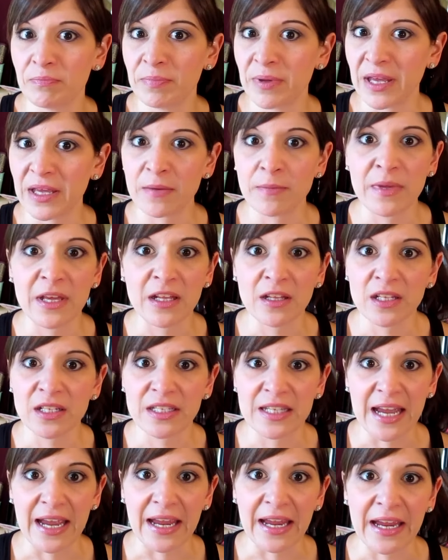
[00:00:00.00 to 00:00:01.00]
big meal a
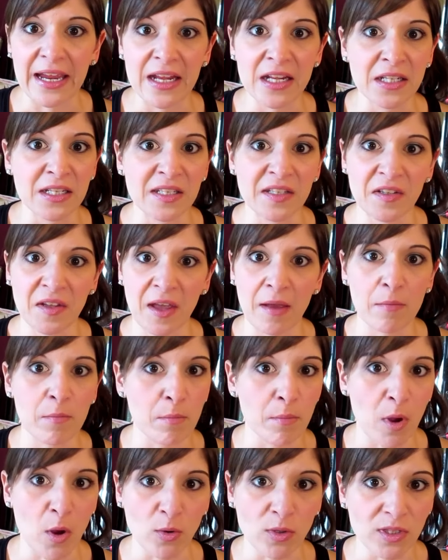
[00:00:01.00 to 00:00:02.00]
day and skip
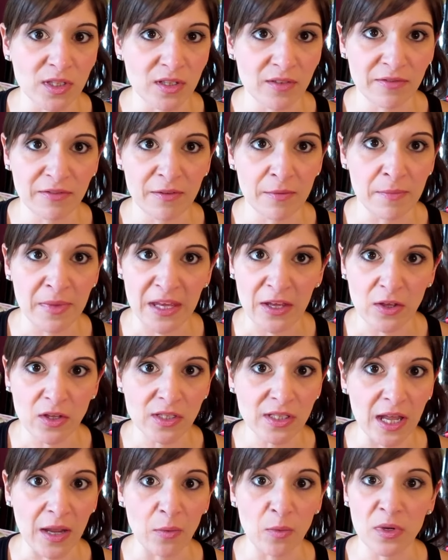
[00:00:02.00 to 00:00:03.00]
most of the
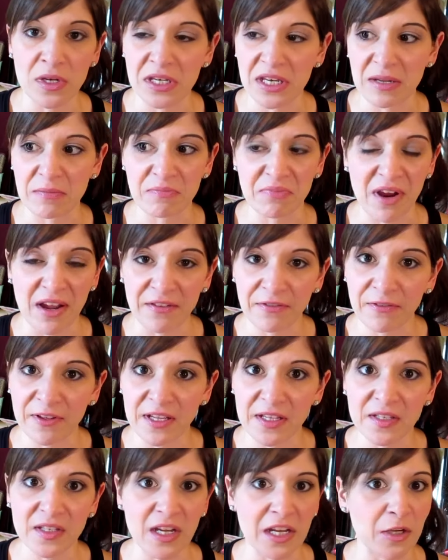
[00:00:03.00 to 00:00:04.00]
meals. I wouldn't eat
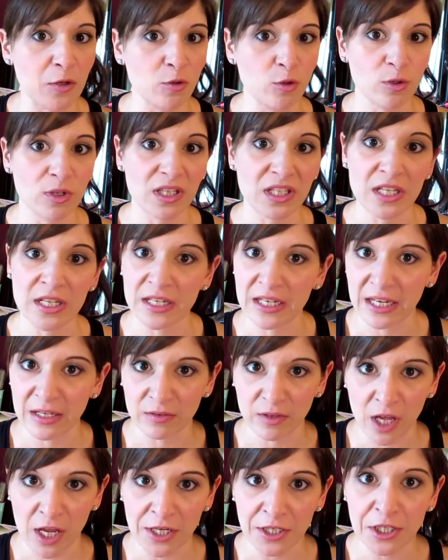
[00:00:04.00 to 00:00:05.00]
breakfast. I usually didn't
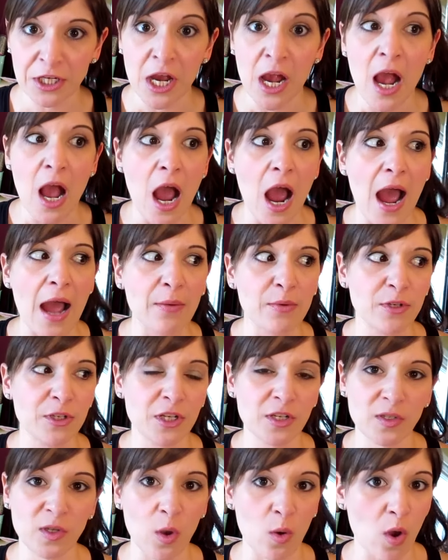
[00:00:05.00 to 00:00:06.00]
eat lunch. I would
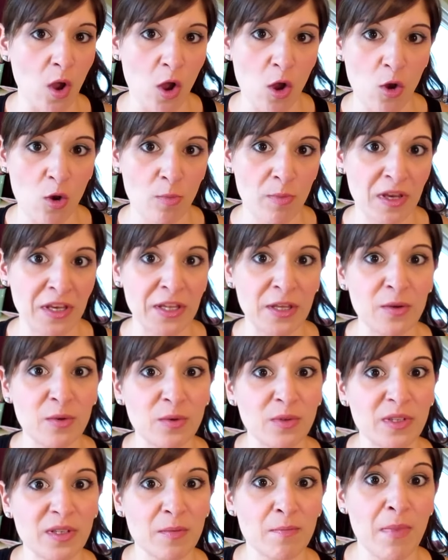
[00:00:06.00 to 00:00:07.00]
just go home and
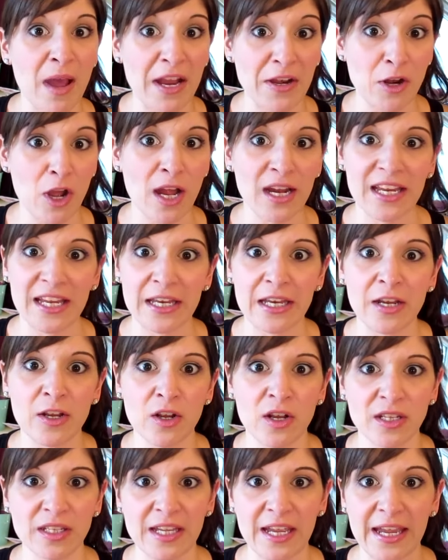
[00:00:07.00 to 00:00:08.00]
use my not
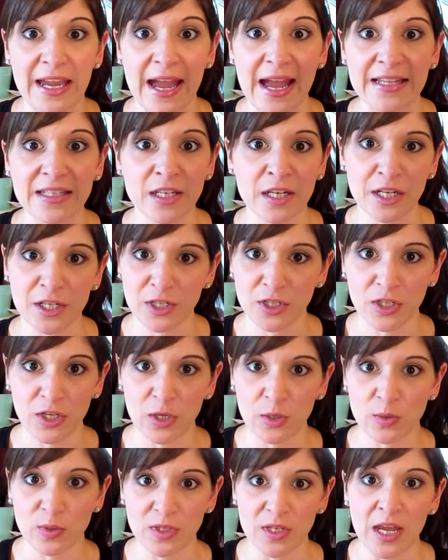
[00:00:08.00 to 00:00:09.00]
eating all day as an
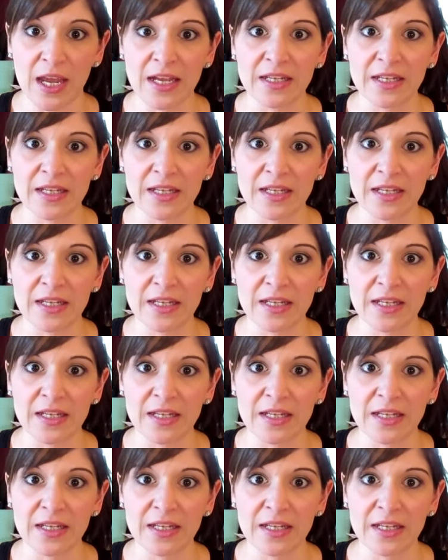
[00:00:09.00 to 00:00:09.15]
excuse